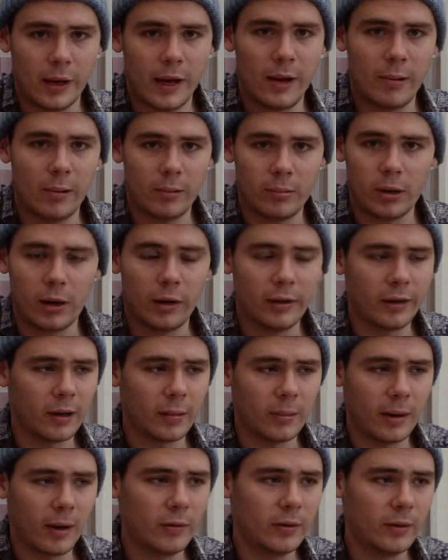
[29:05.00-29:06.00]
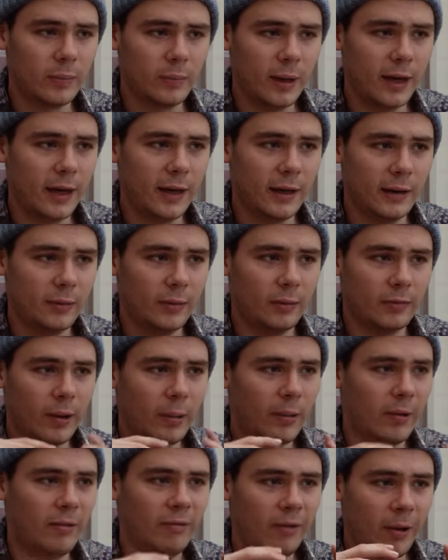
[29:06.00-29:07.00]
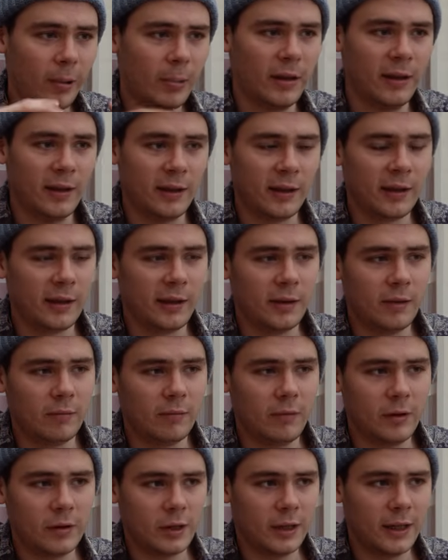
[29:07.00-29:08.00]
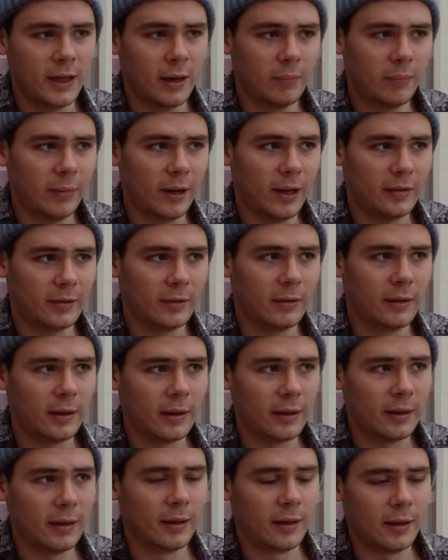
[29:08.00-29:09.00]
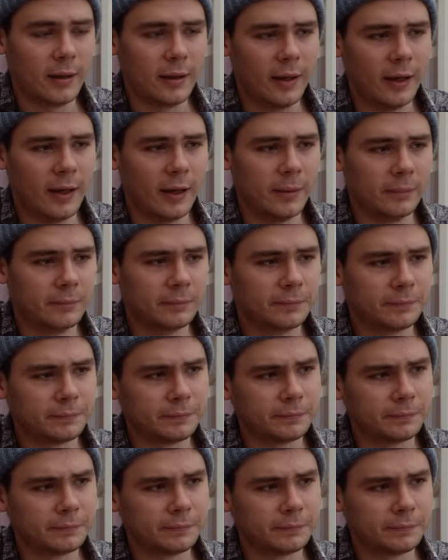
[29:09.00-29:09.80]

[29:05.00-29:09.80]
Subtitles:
air and writhing around in pain. It was very, very visually unpleasant. And